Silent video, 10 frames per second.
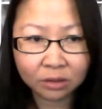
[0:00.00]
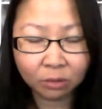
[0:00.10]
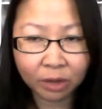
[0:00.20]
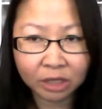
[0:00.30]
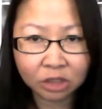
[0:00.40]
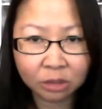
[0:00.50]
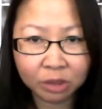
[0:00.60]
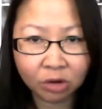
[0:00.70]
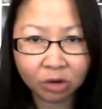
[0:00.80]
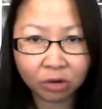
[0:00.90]
the way it should
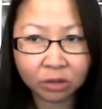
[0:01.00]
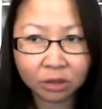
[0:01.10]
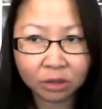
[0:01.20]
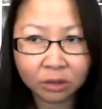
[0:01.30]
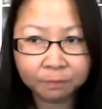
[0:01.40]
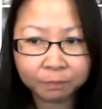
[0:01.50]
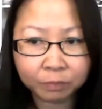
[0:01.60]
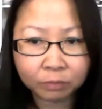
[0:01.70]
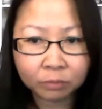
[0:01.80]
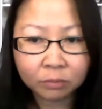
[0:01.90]
be heard,
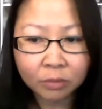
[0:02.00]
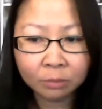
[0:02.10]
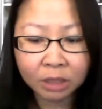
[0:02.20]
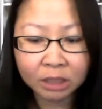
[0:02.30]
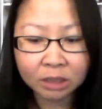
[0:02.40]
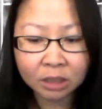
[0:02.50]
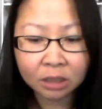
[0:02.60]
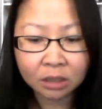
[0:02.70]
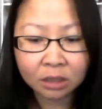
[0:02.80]
because